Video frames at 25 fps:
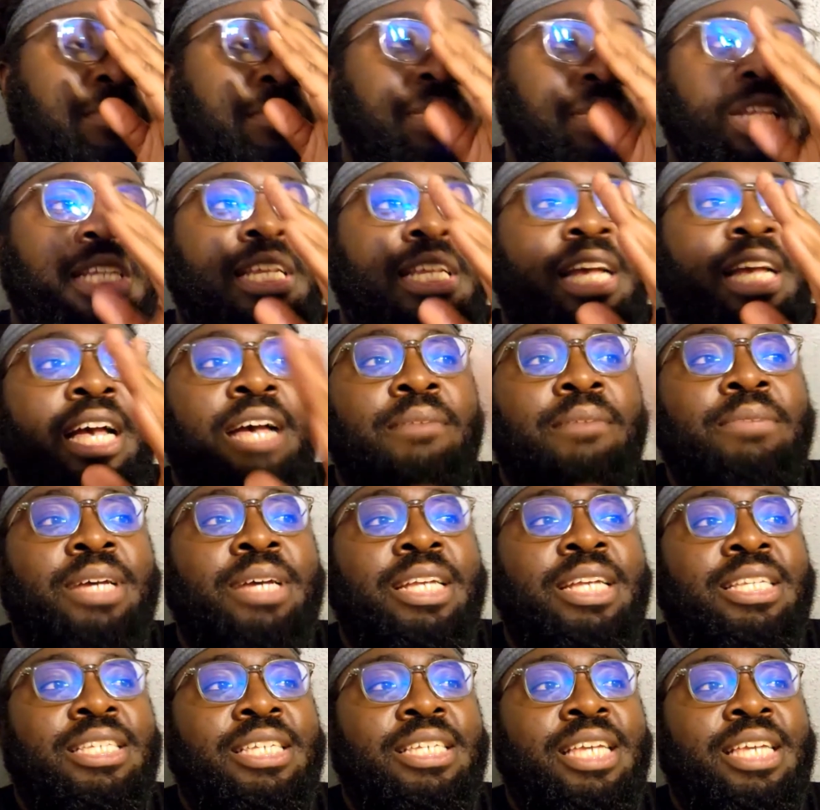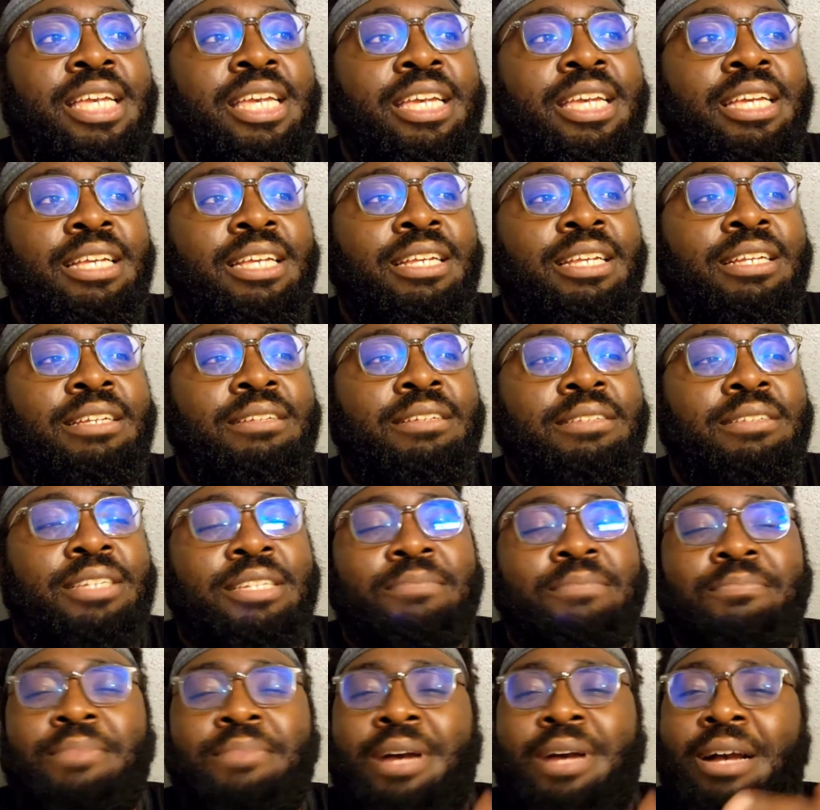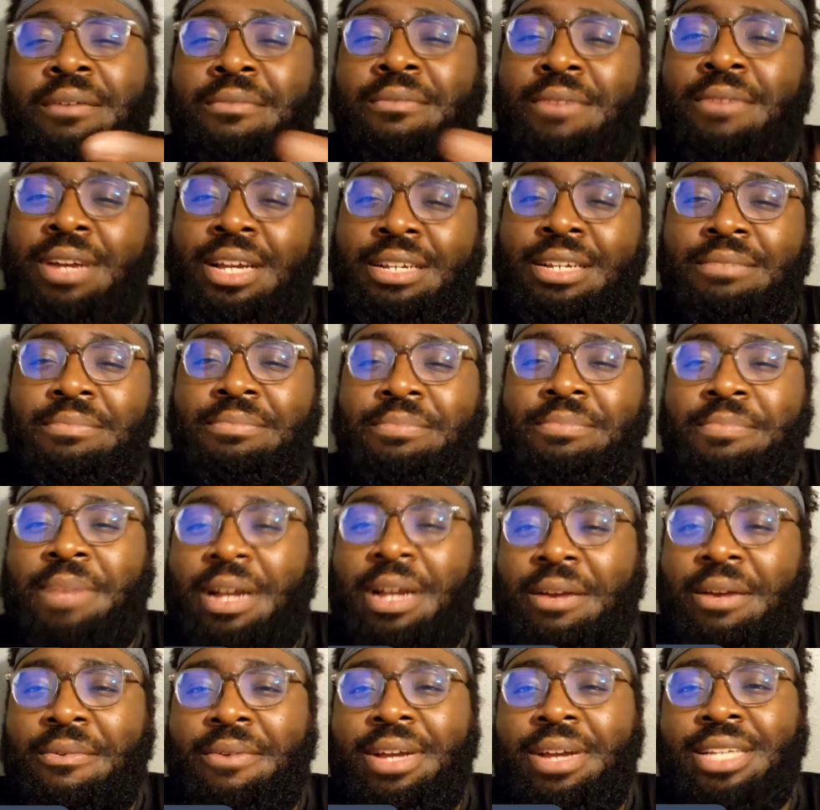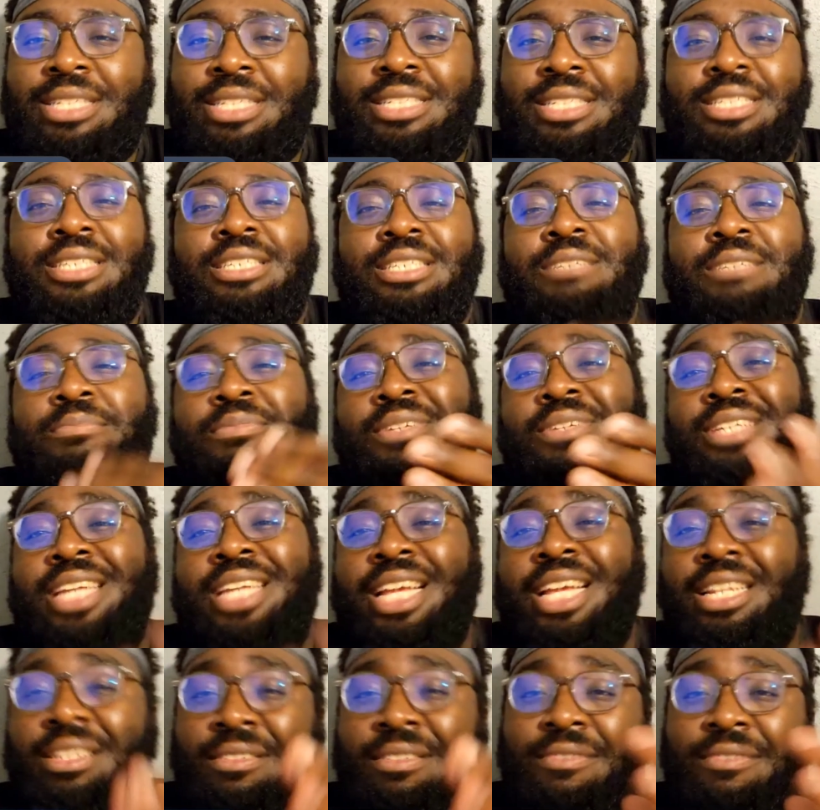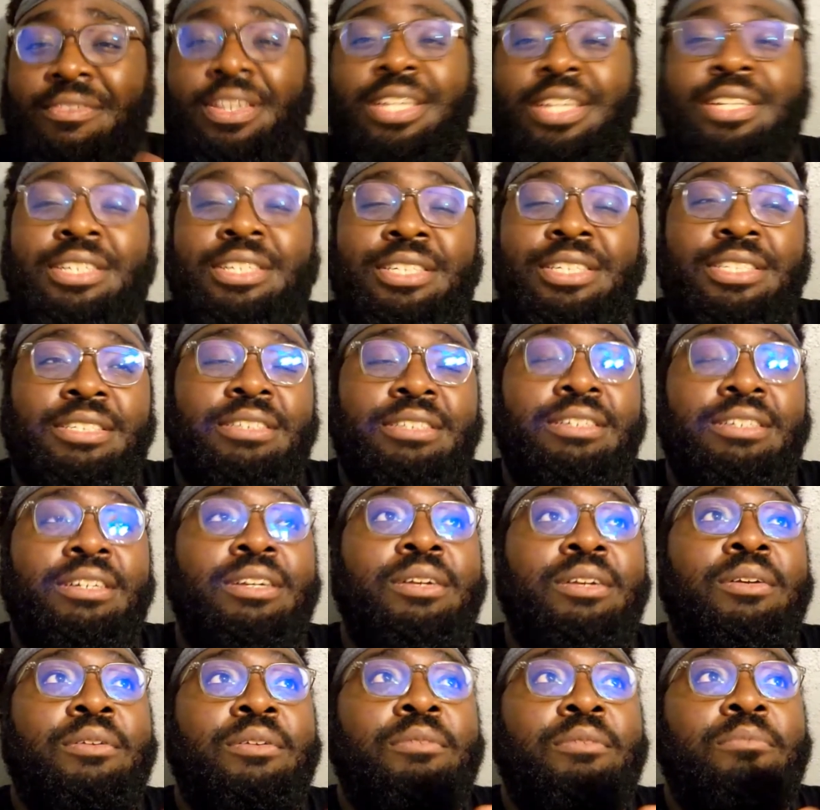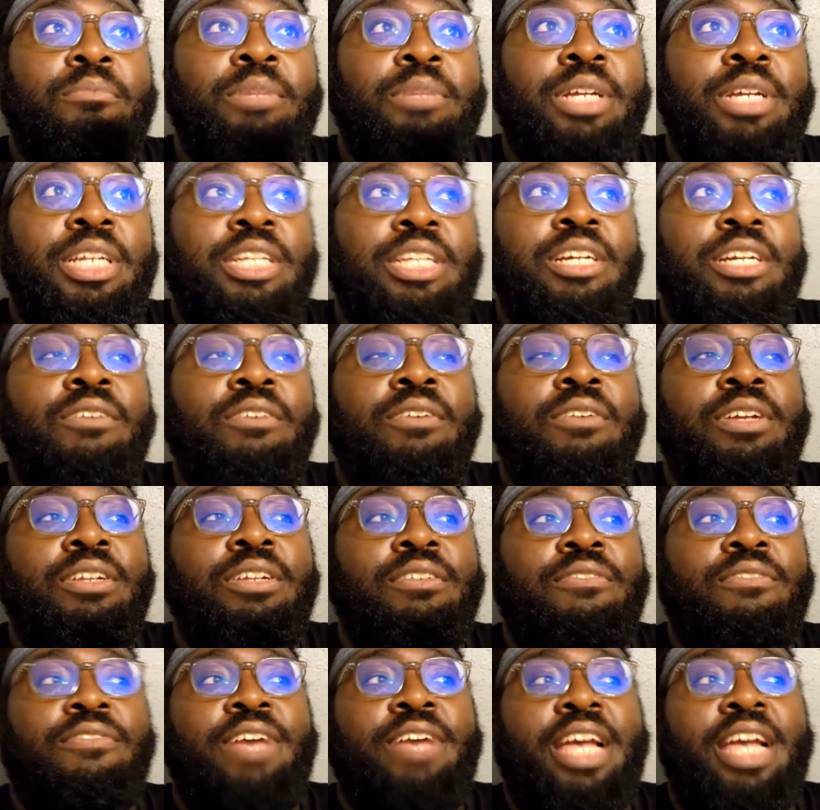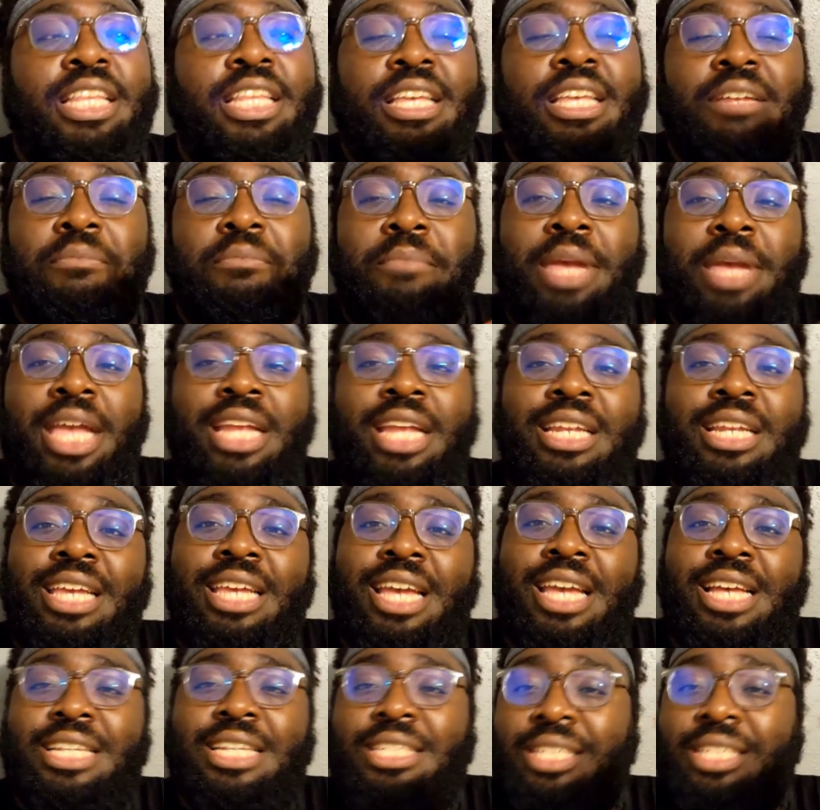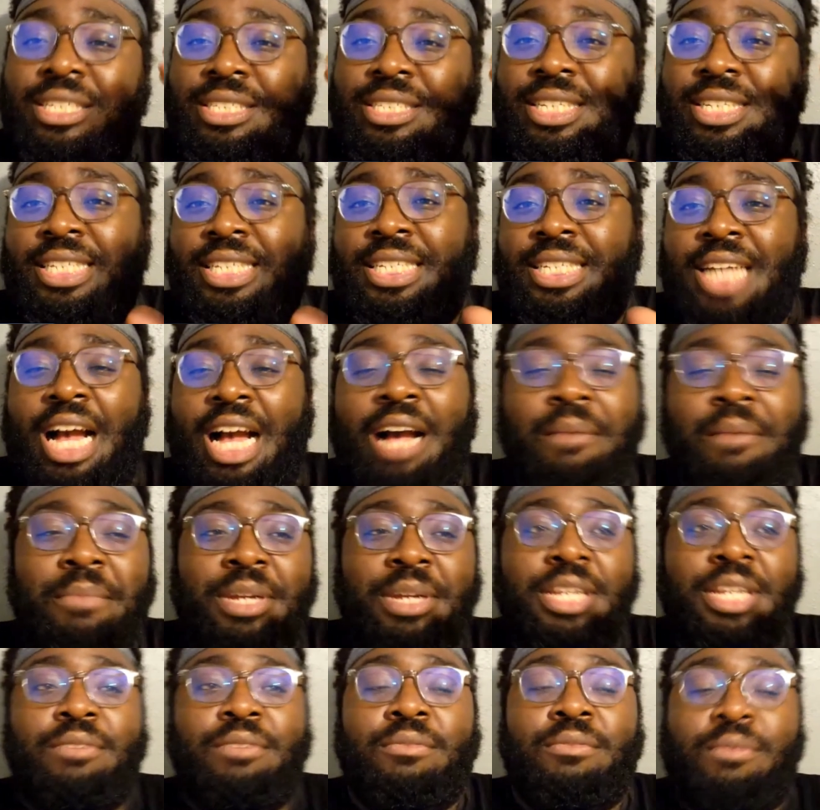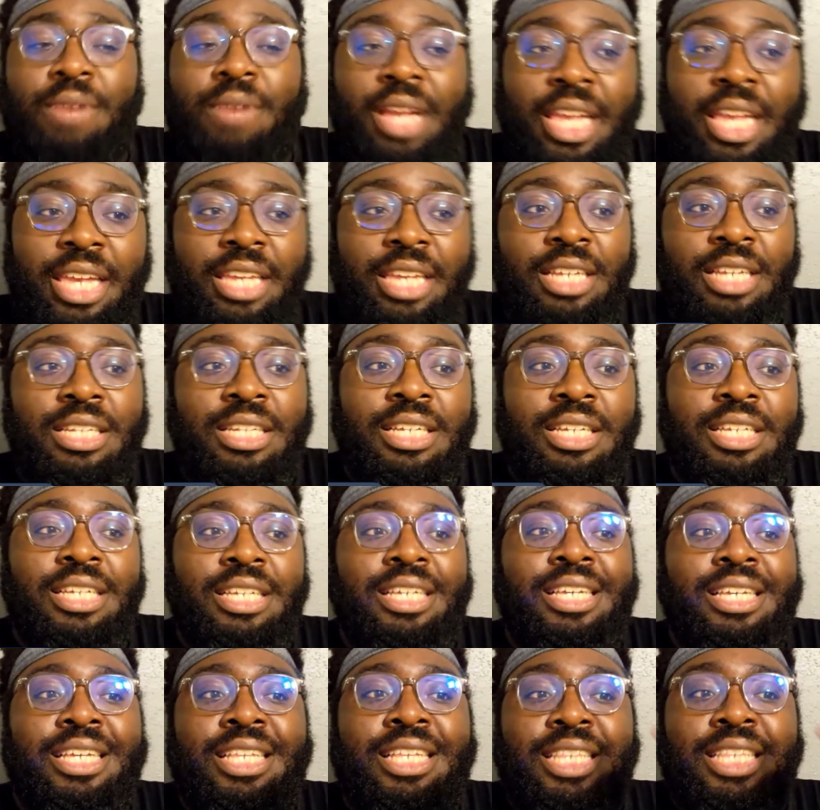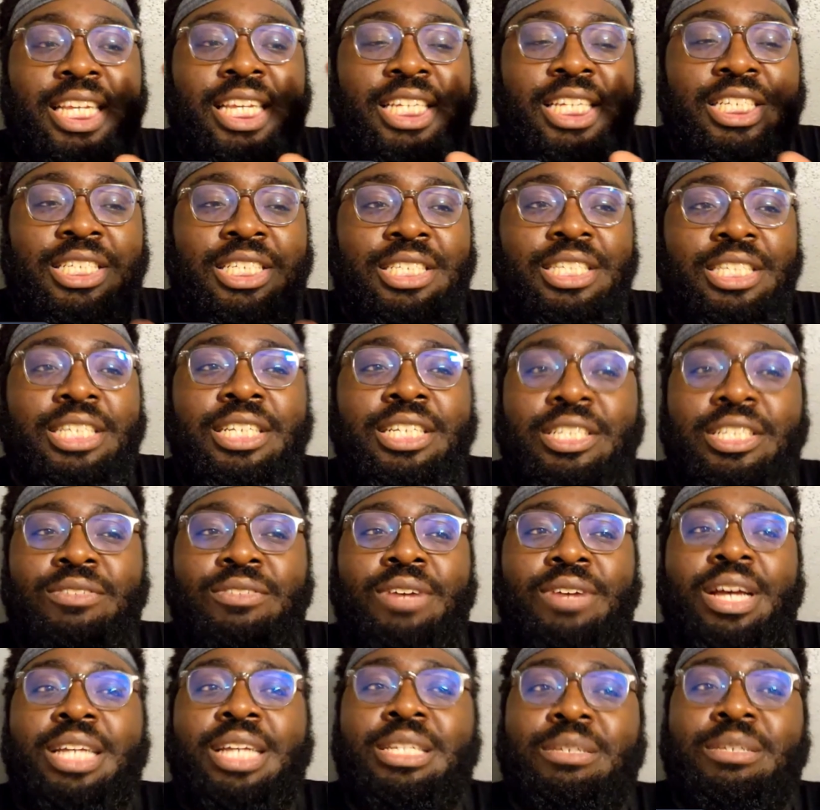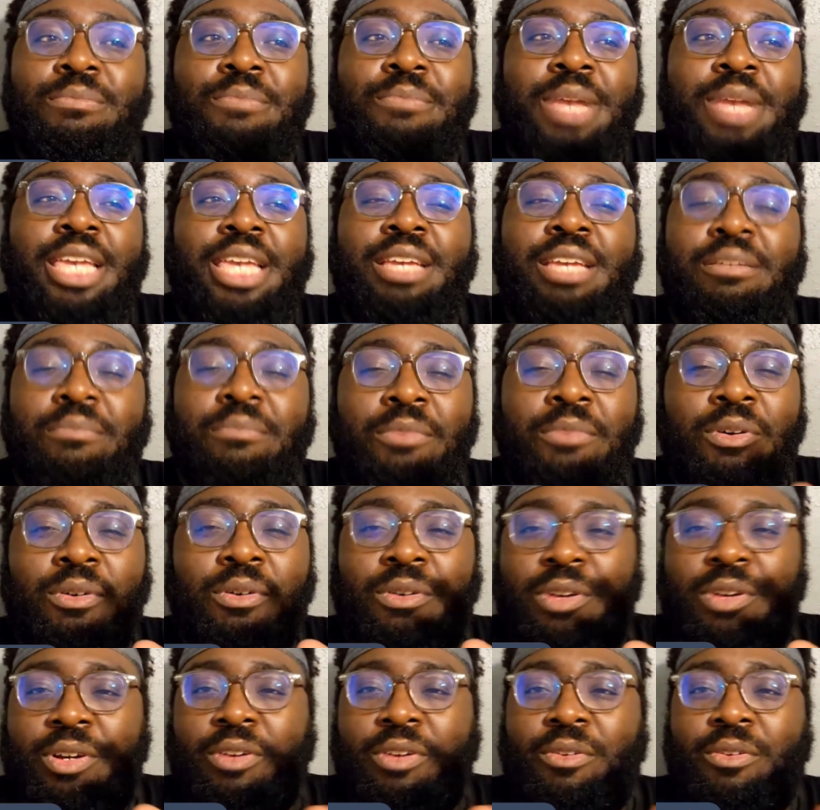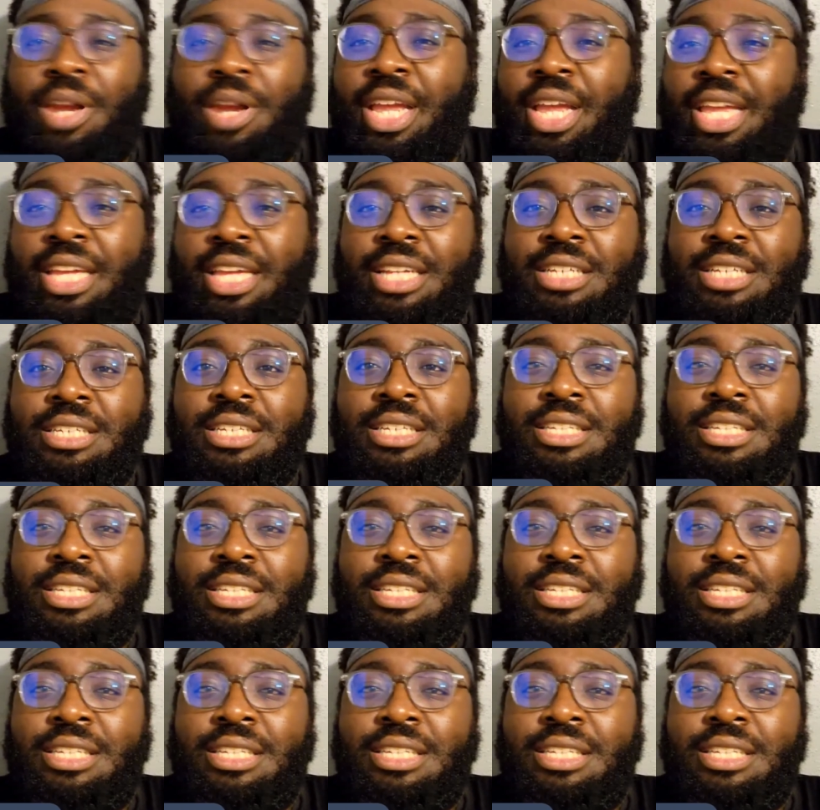Now, I'm not saying this Pop Rocks is such a protected finisher, but knowing the fact that Mandy has such a dominant reign, they should have tried to make it more grand.